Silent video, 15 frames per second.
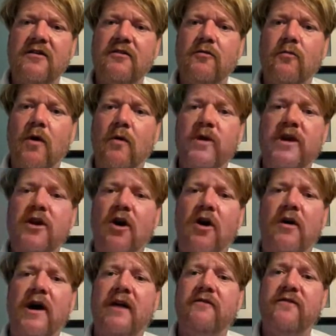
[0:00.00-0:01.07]
what we
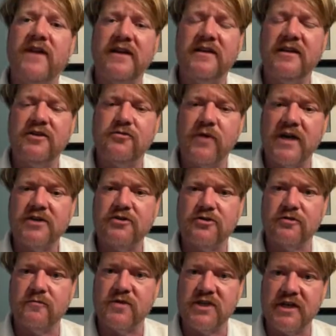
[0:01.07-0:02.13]
call our vintage
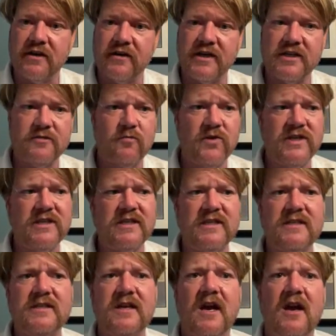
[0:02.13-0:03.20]
restroom series, which
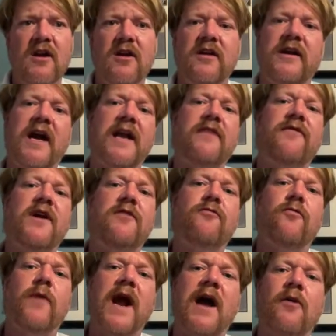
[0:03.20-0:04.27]
is kind of a
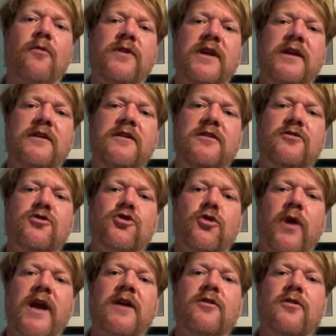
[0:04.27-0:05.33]
rounded
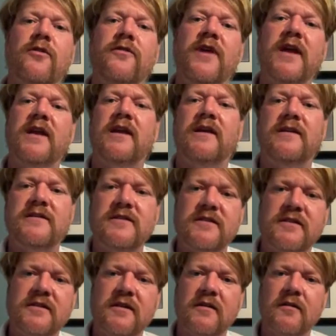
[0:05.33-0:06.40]
trailer that
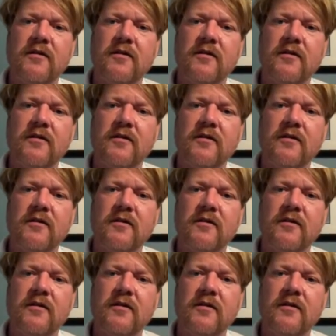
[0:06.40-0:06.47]
is